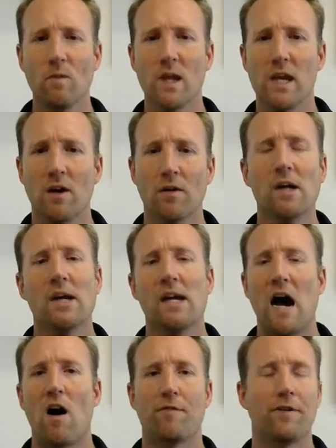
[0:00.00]
you know,
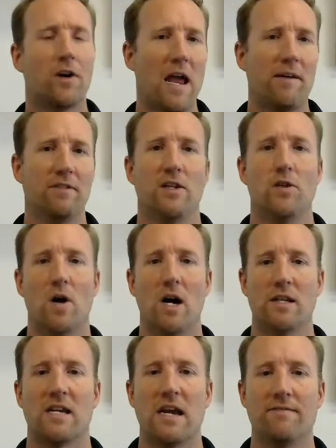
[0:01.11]
how often are you having to do
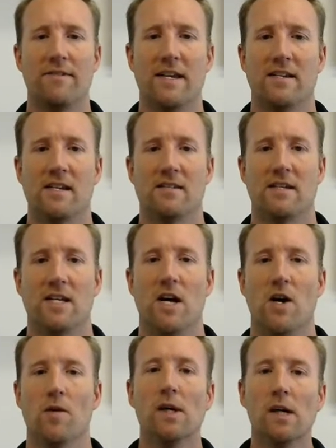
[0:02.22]
on-site visits? You
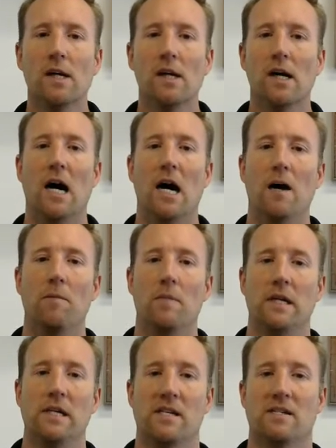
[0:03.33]
know,
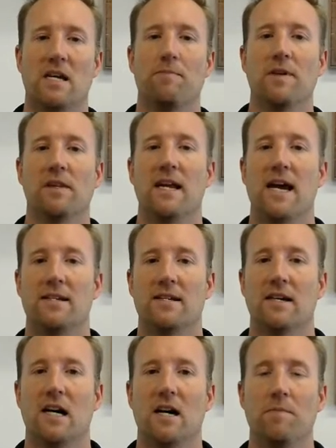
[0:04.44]
um, is it something that
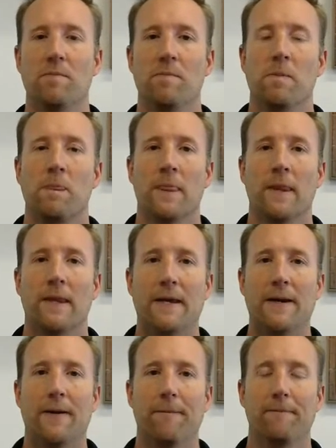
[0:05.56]
um, you
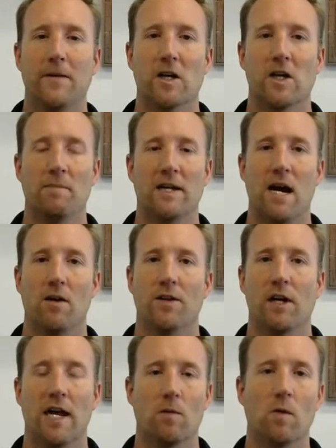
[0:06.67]
know you're coming out
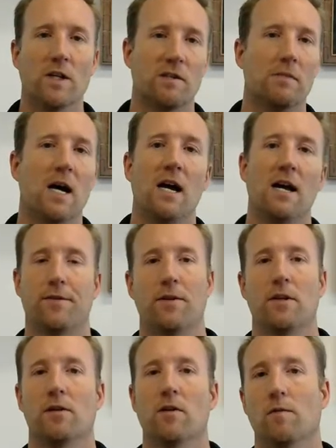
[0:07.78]
there like once a month or
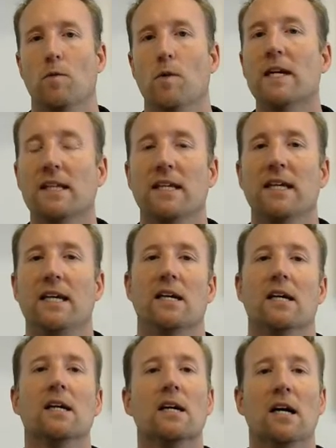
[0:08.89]
you're going weekly
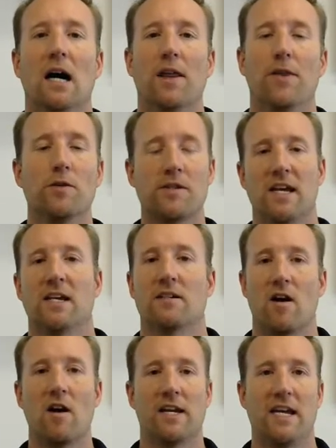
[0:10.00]
uh, those things
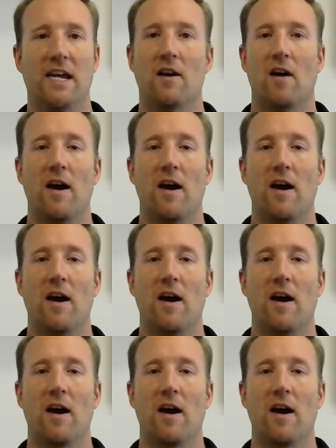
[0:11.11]
are again are a